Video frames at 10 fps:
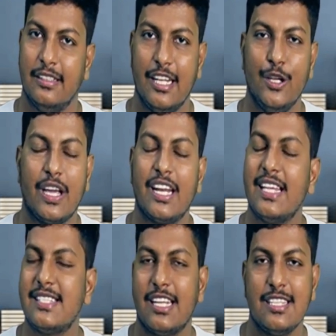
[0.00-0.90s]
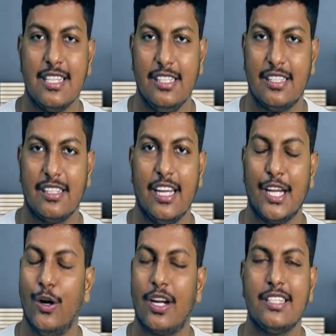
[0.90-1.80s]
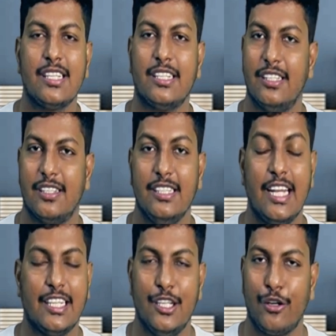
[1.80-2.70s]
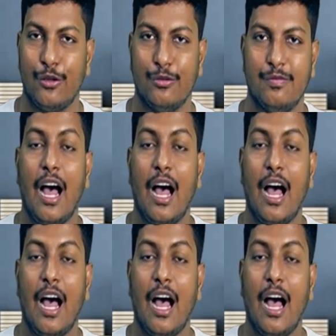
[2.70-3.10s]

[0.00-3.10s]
Then you can guess the result. I got rejected in that interview.